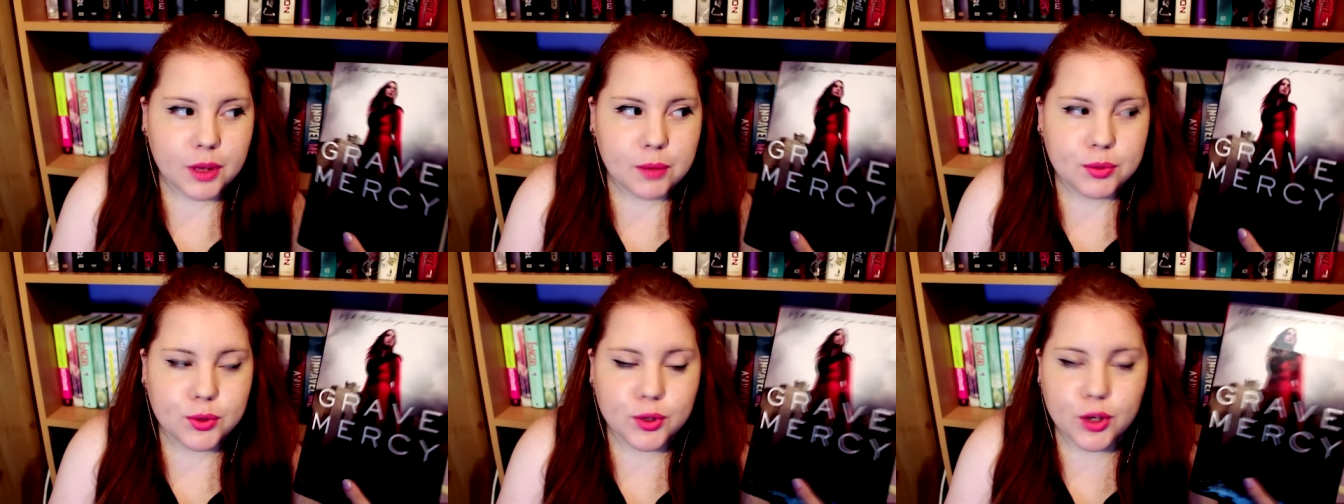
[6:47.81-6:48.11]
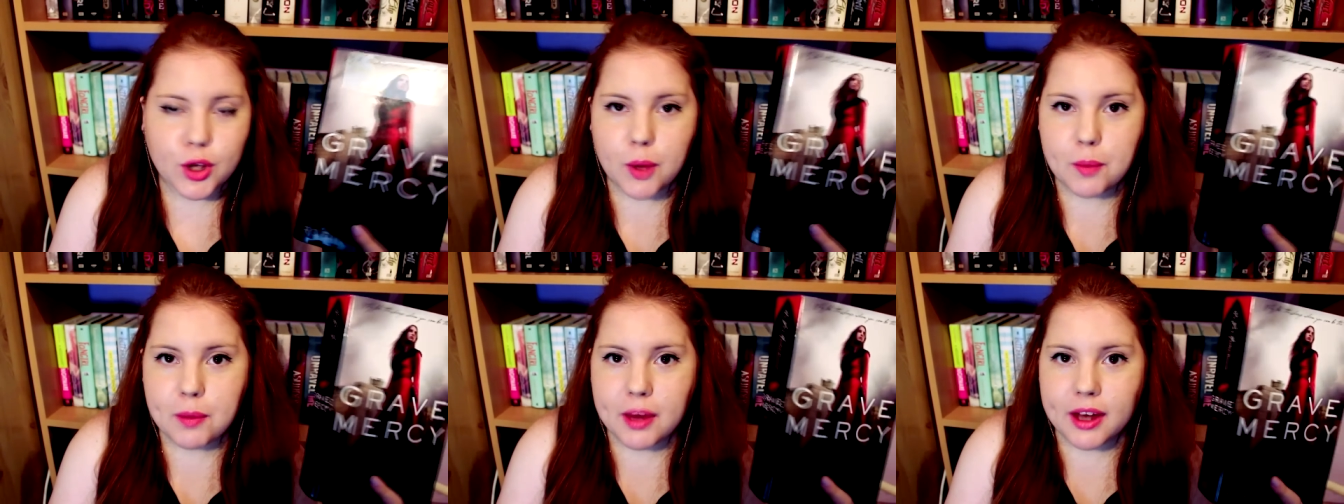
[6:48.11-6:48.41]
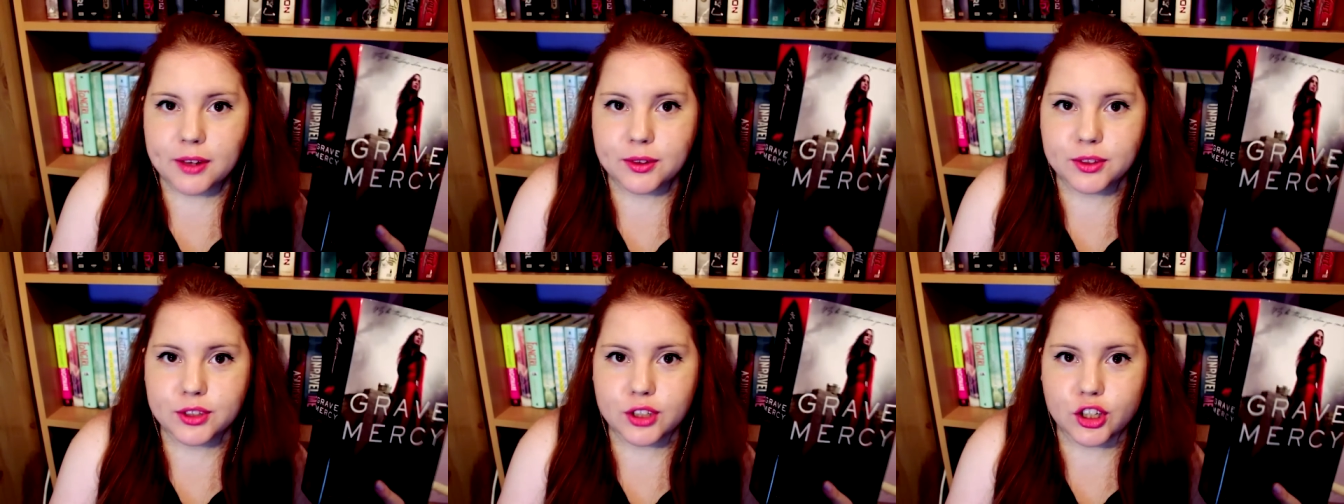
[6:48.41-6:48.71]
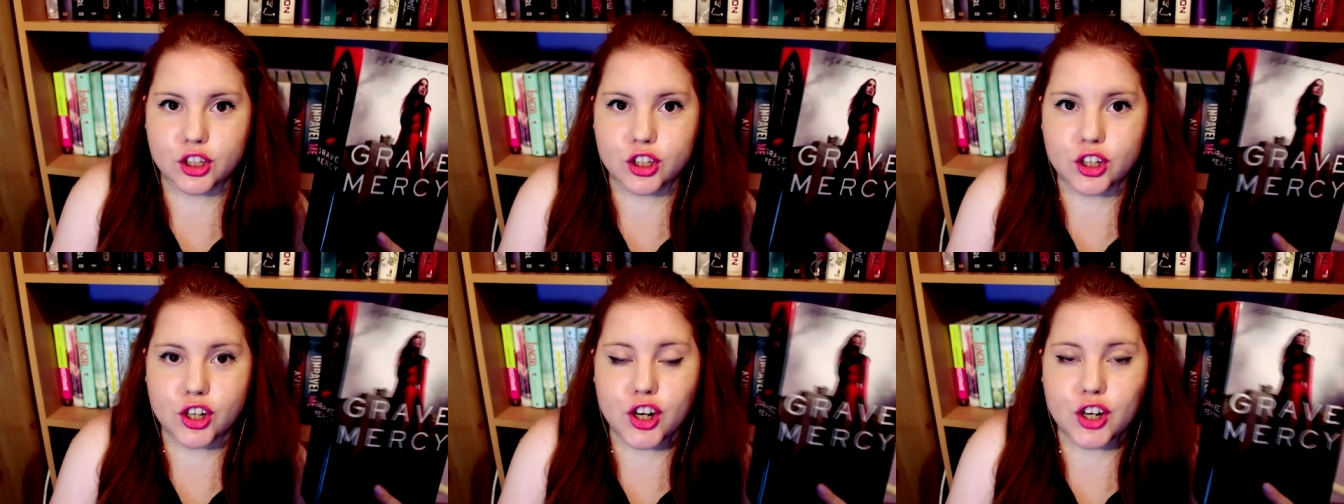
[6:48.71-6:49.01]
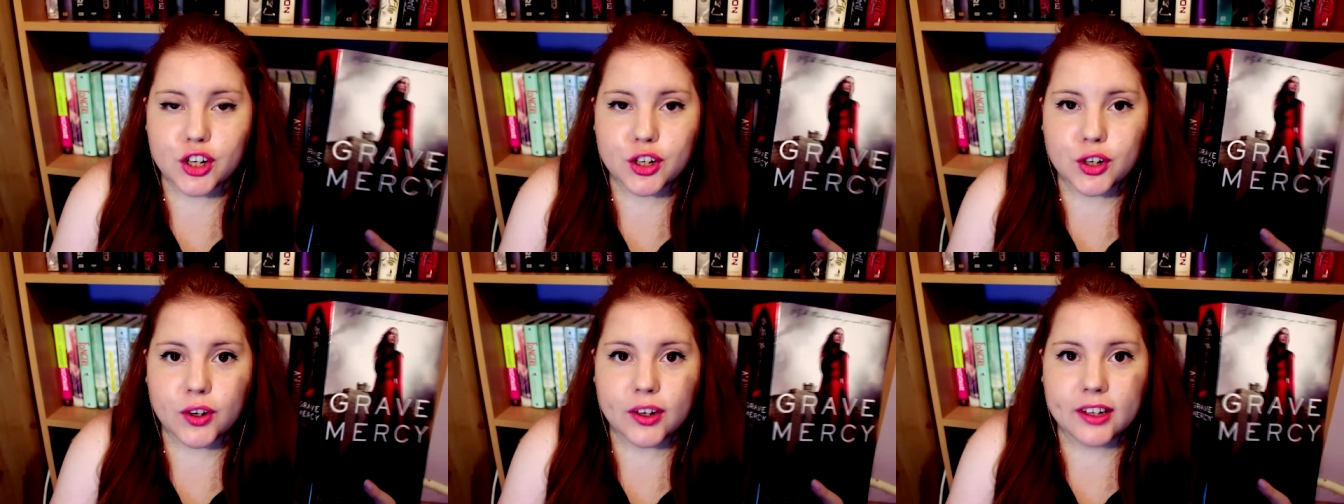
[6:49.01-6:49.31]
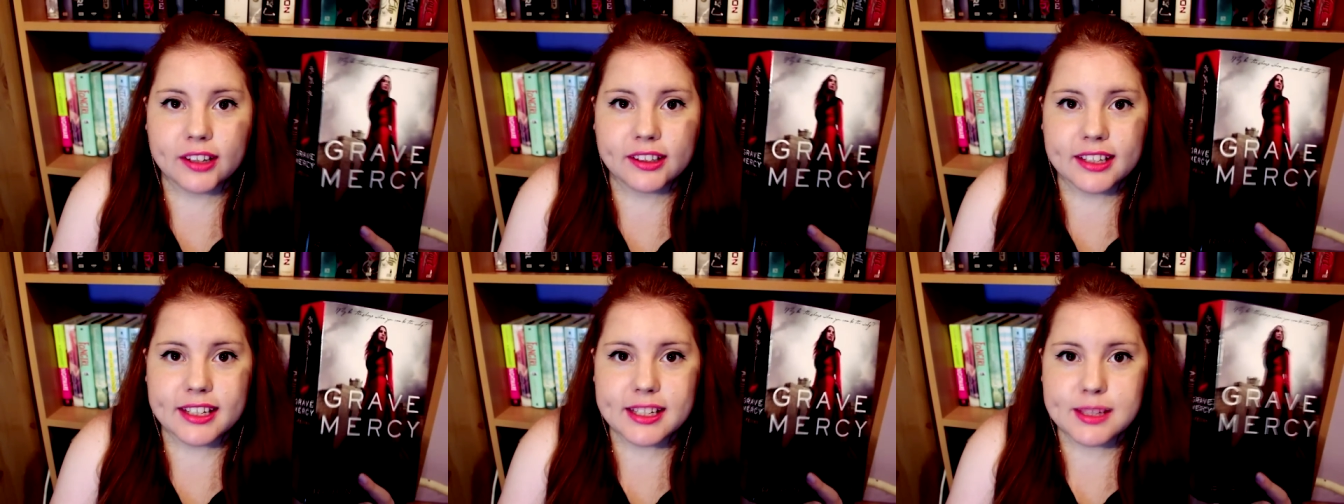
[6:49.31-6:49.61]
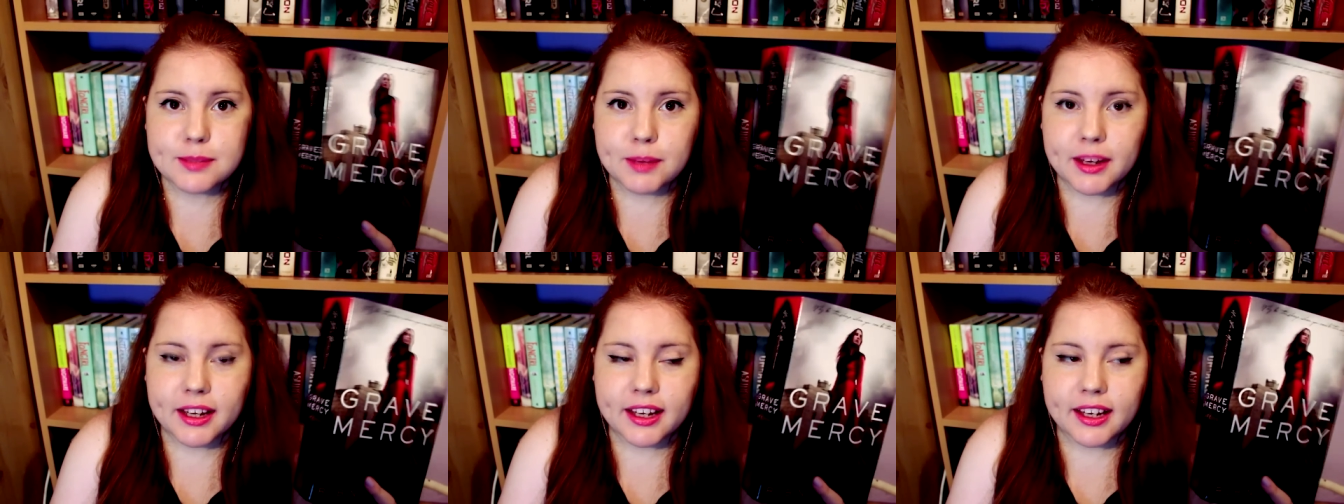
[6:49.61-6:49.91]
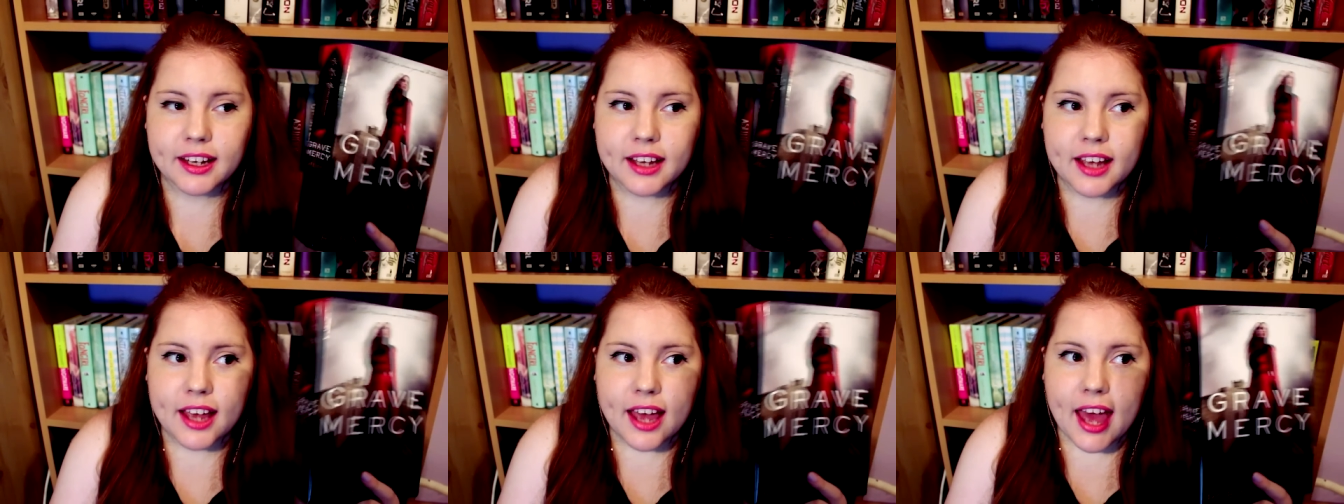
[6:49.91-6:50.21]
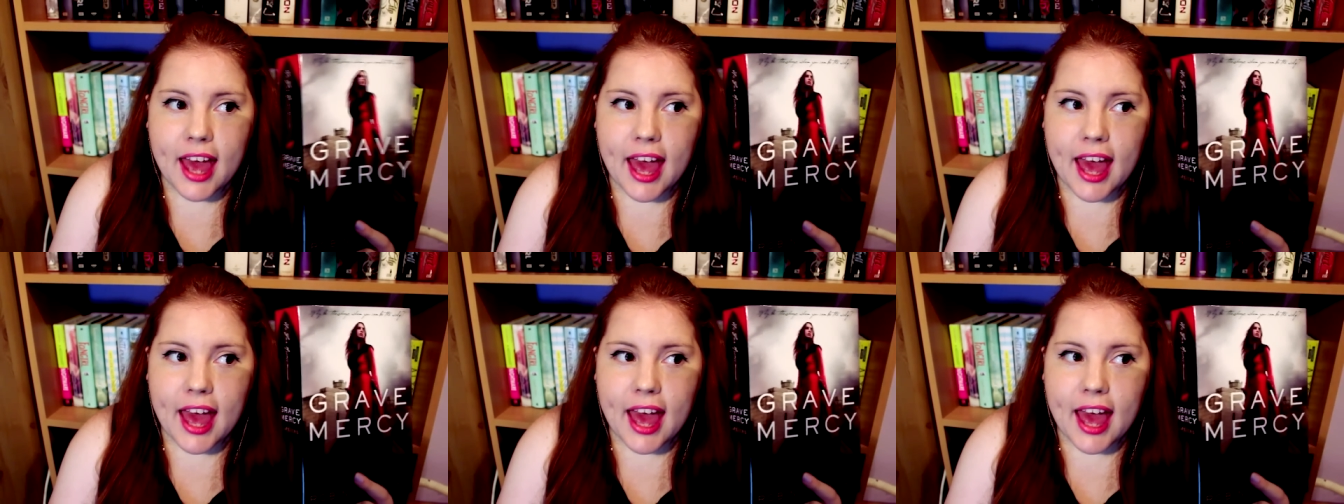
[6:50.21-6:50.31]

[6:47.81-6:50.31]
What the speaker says: book about a girl called Ismay,